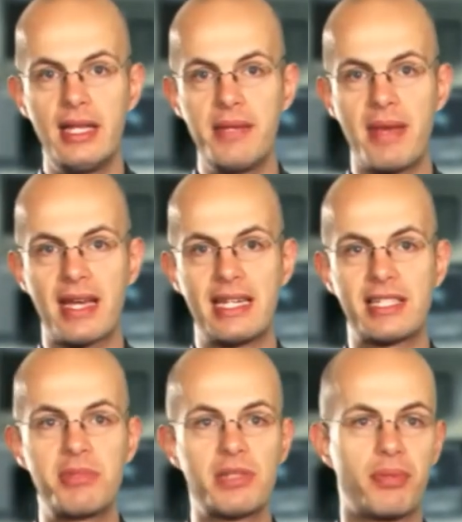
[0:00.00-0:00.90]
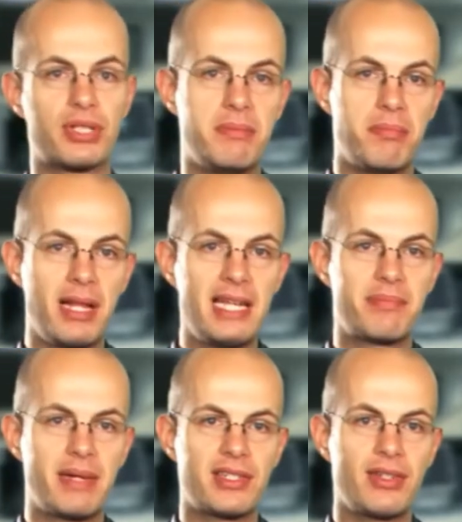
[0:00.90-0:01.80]
The mechanisms are put in
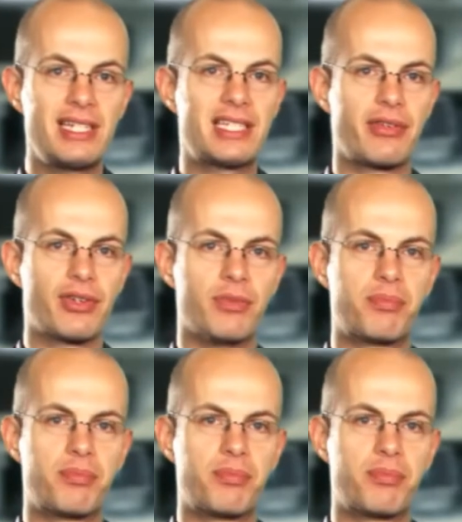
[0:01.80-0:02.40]
place based on historical